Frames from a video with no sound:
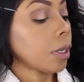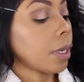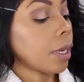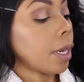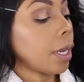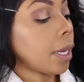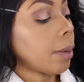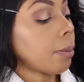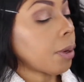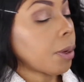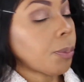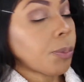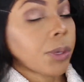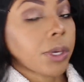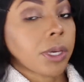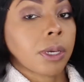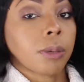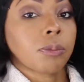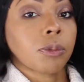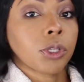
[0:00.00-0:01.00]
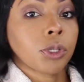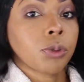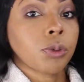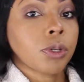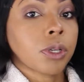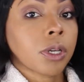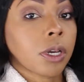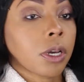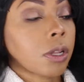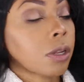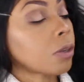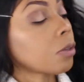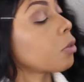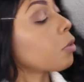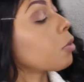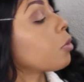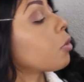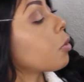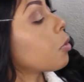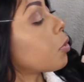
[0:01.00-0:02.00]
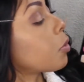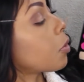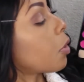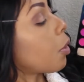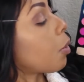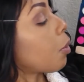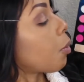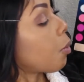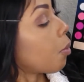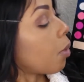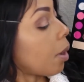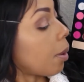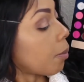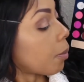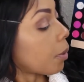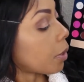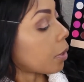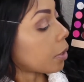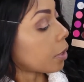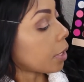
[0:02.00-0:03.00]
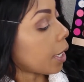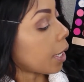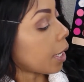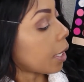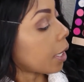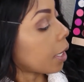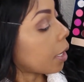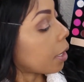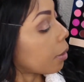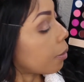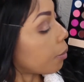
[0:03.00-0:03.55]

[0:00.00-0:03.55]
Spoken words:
and I'm going to pick up two colors. So I'm going to